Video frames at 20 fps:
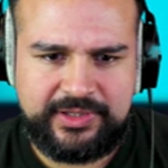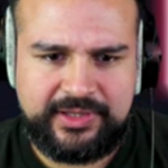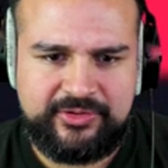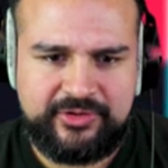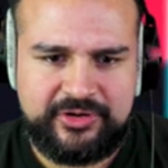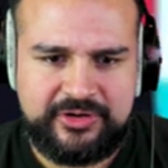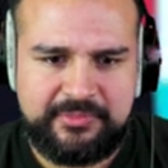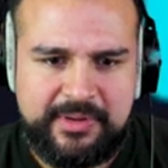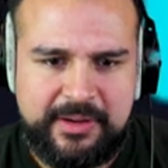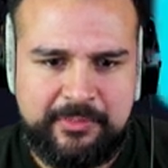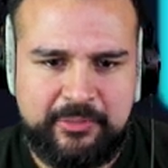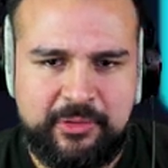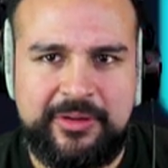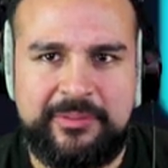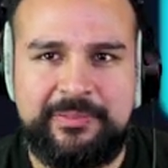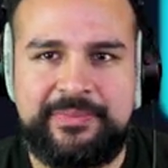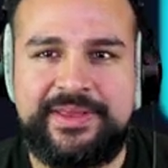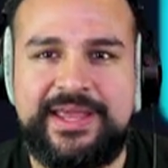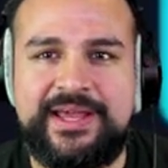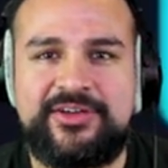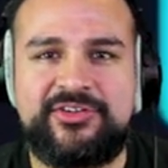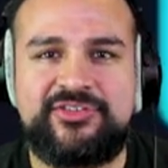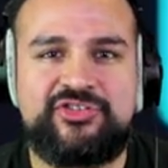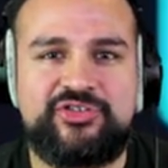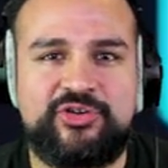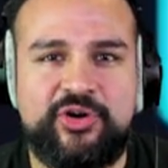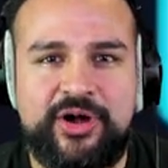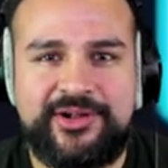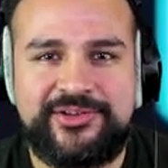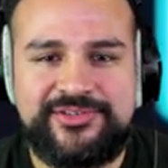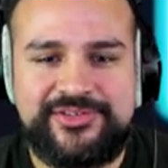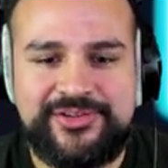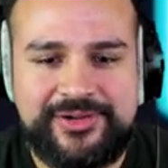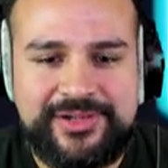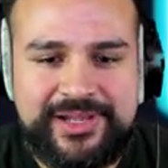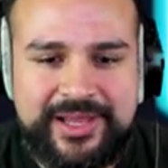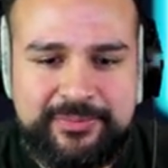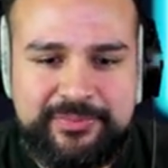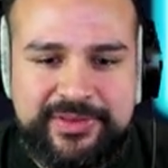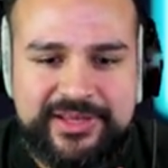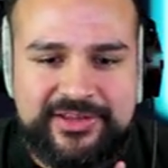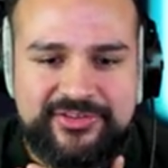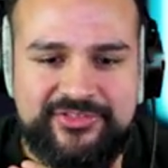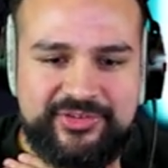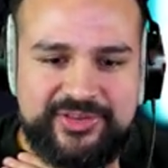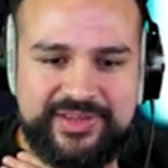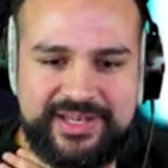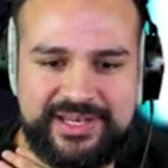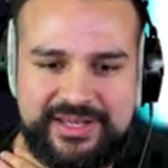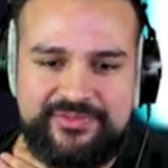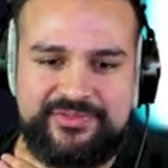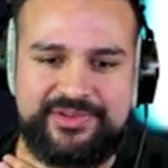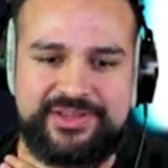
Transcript: Dude, my boy Pikachu also. Like, Pikachu didn't